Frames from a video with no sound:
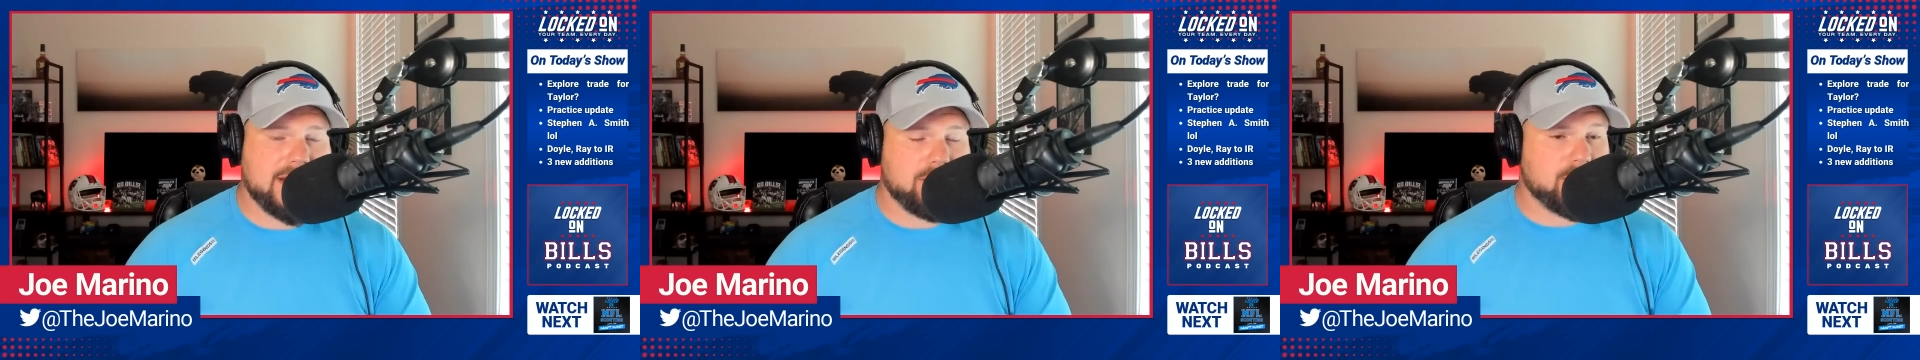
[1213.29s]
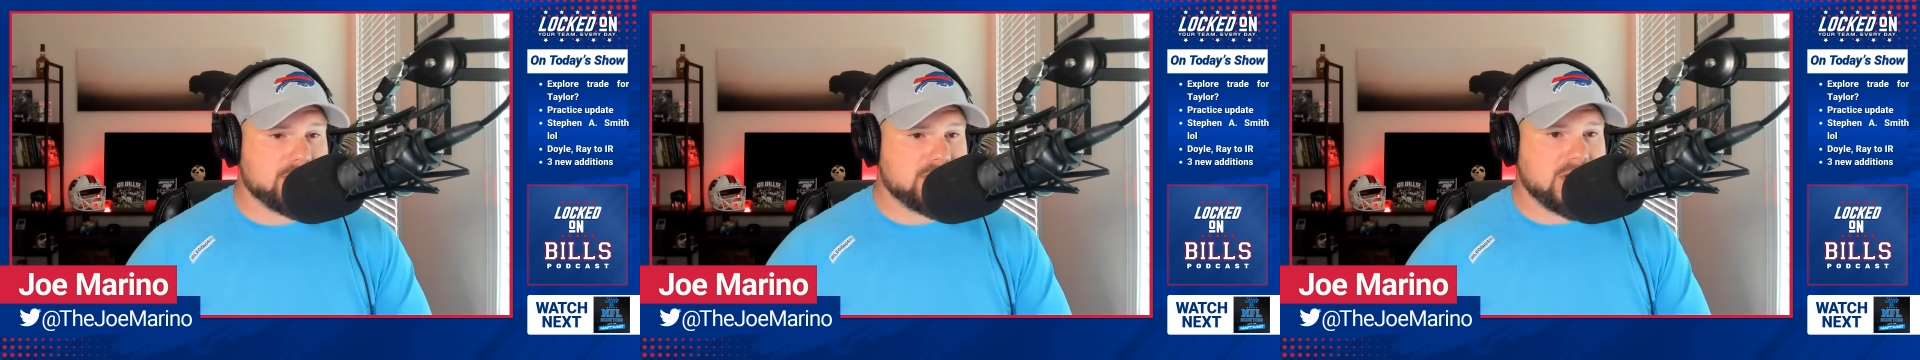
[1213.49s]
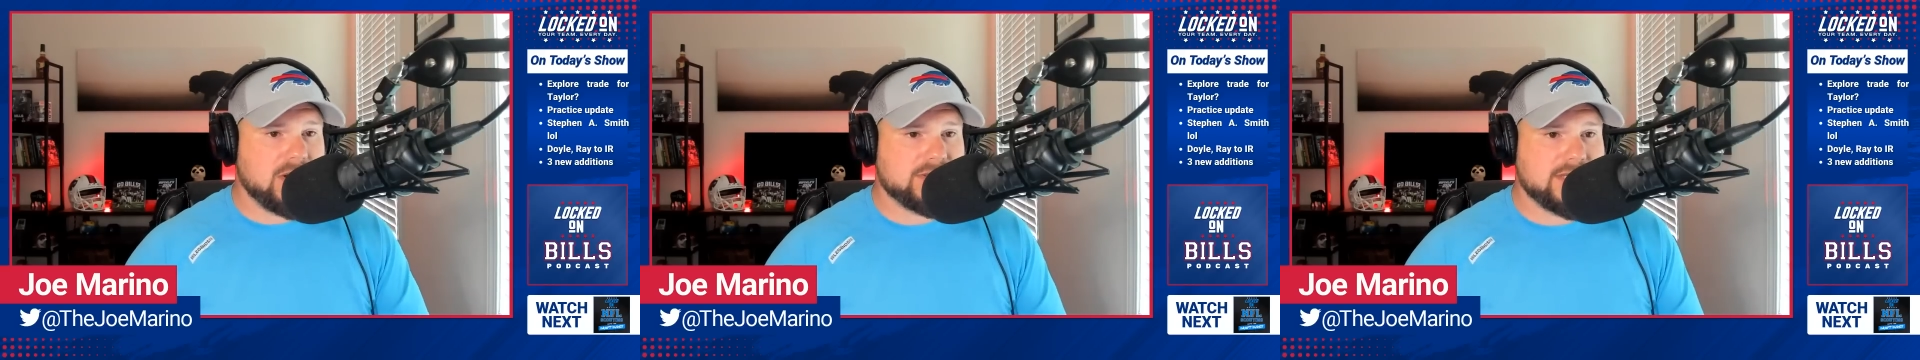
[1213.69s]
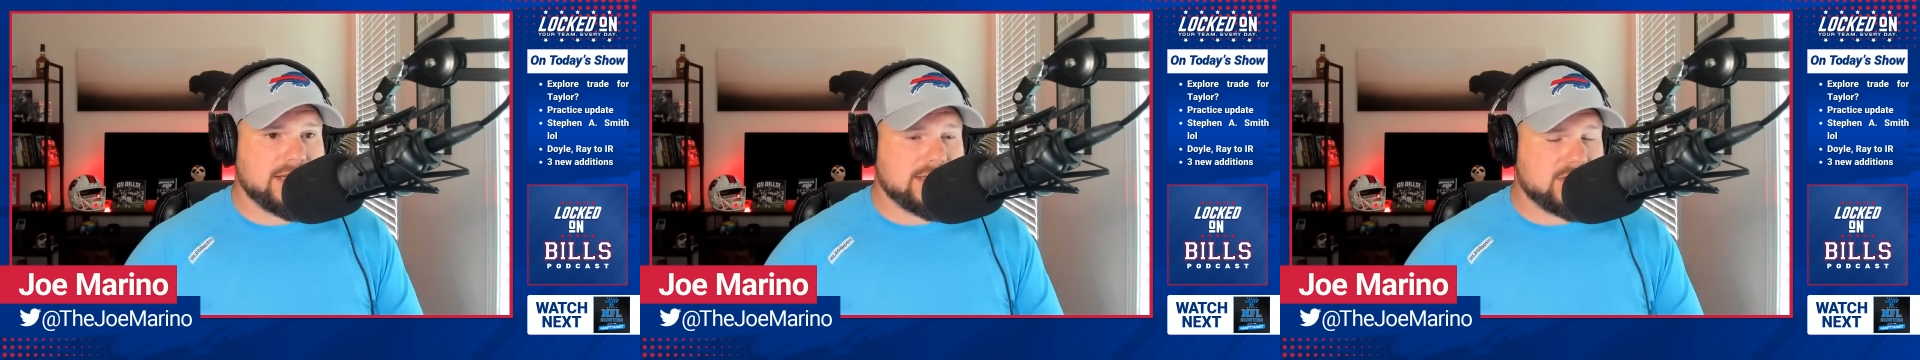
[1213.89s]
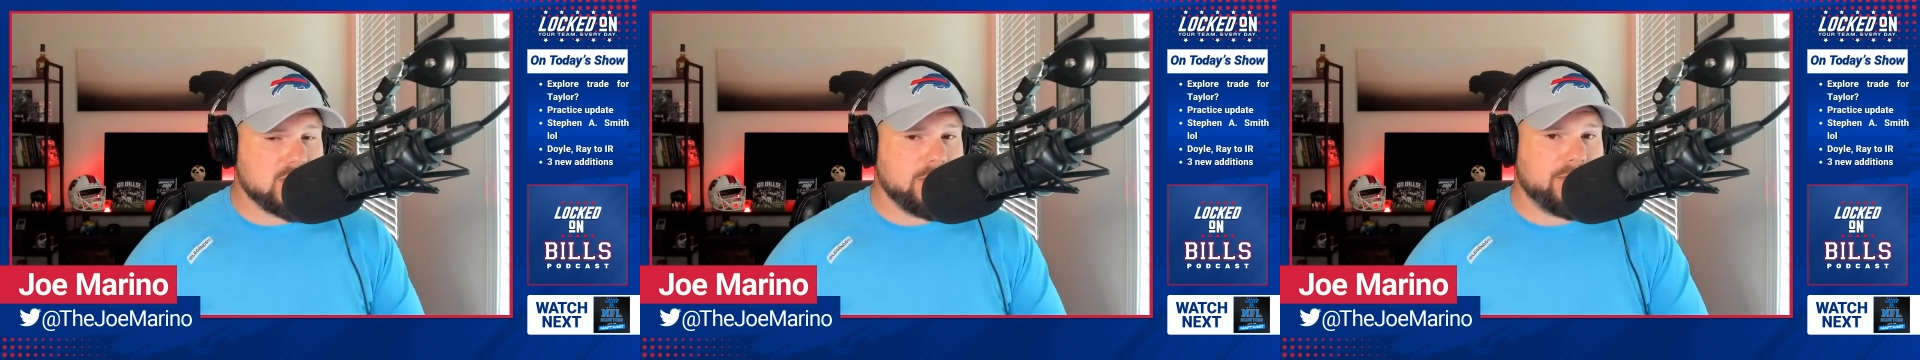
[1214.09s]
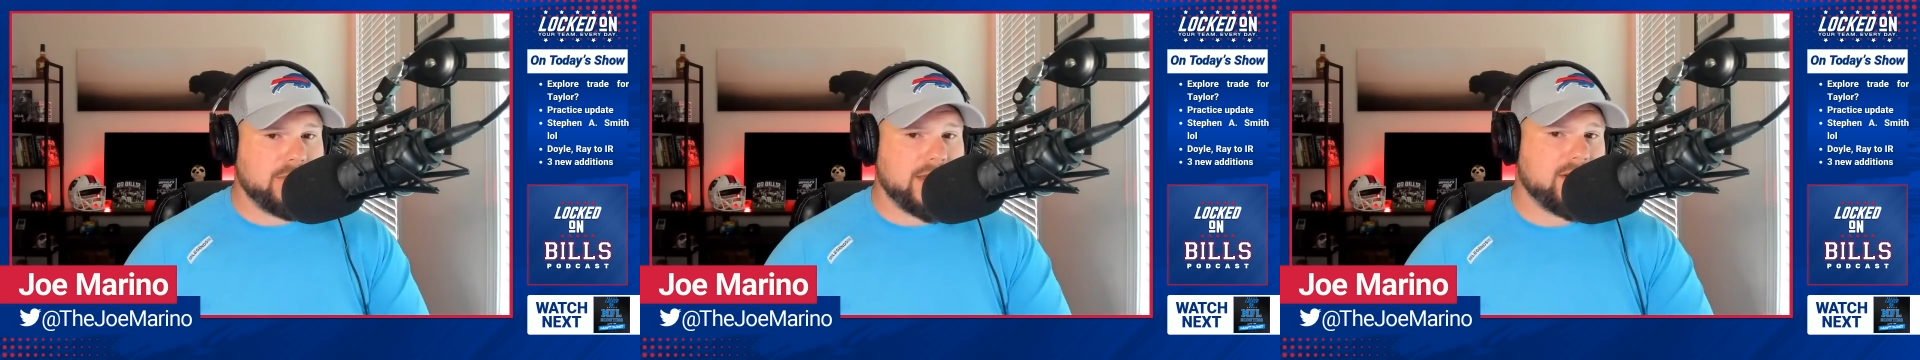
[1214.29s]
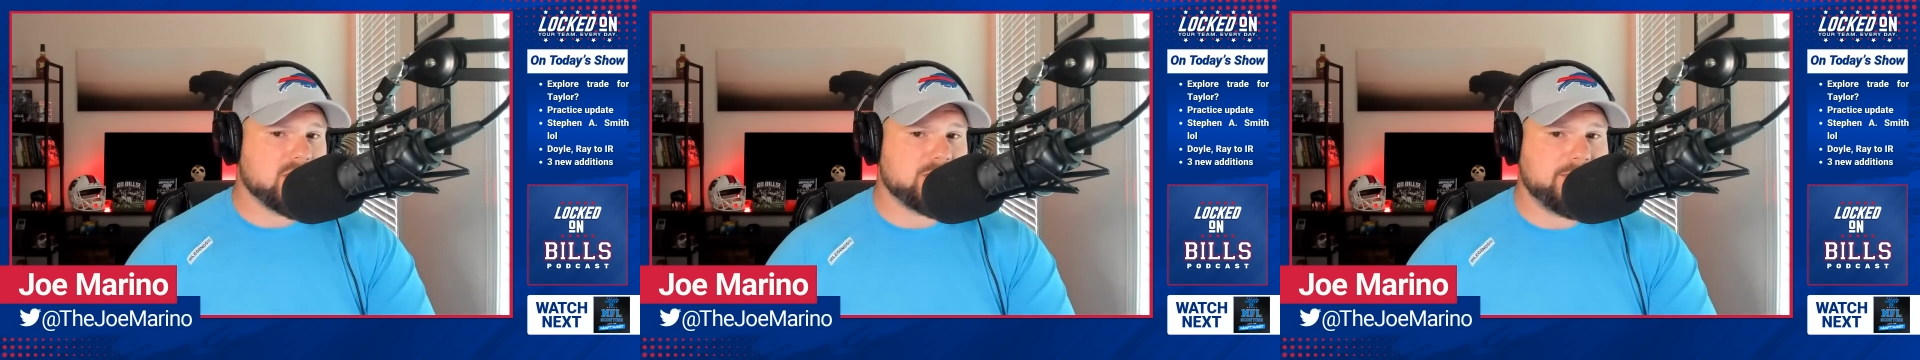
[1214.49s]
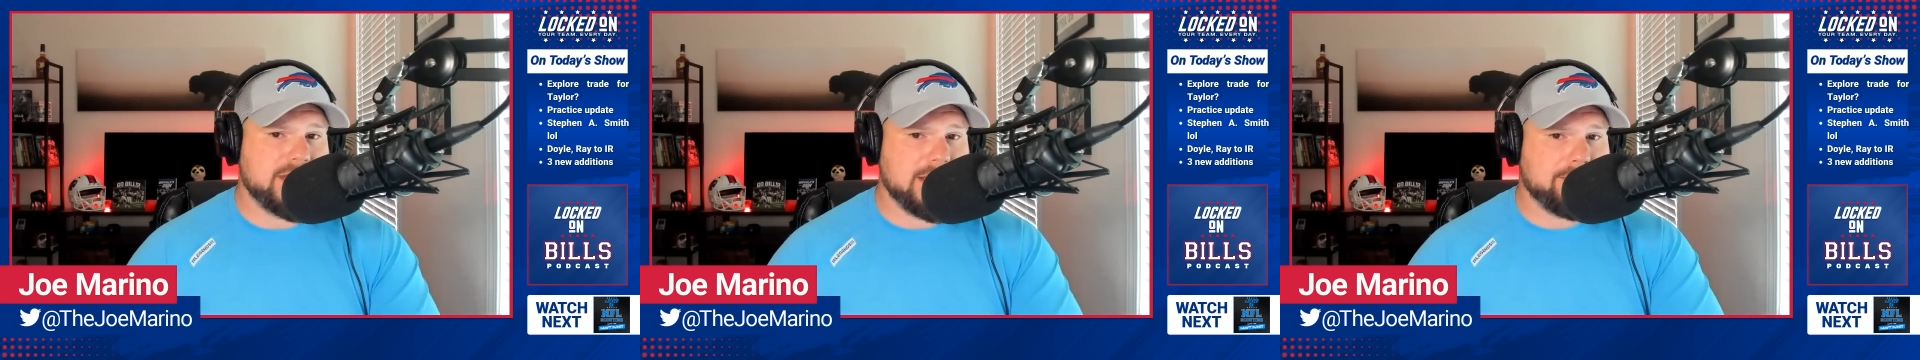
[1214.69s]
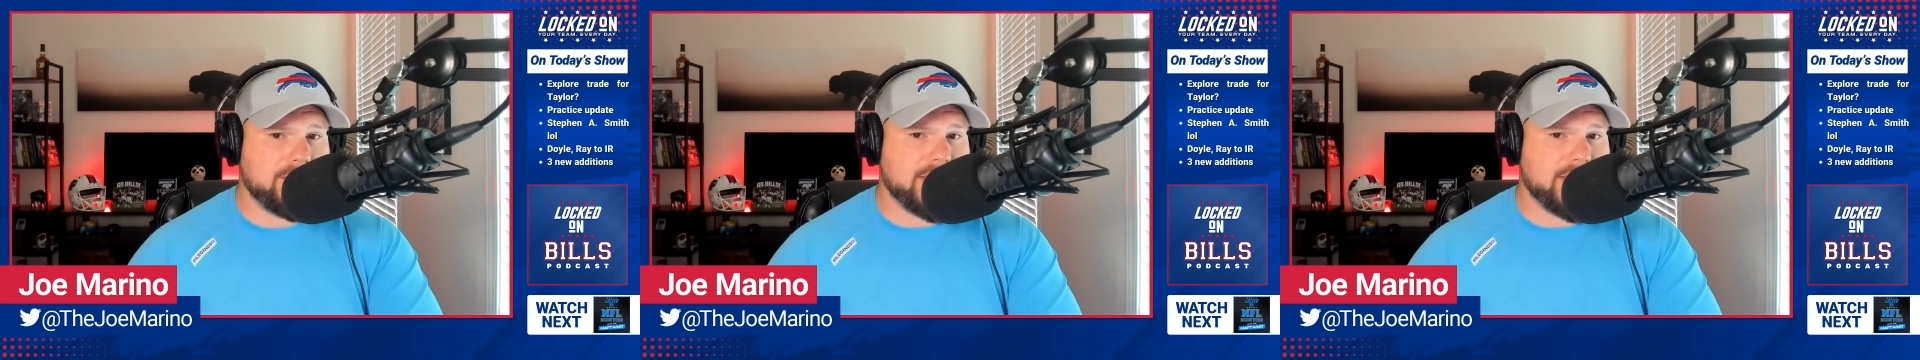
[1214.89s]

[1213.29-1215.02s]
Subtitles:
and it resulted in two players being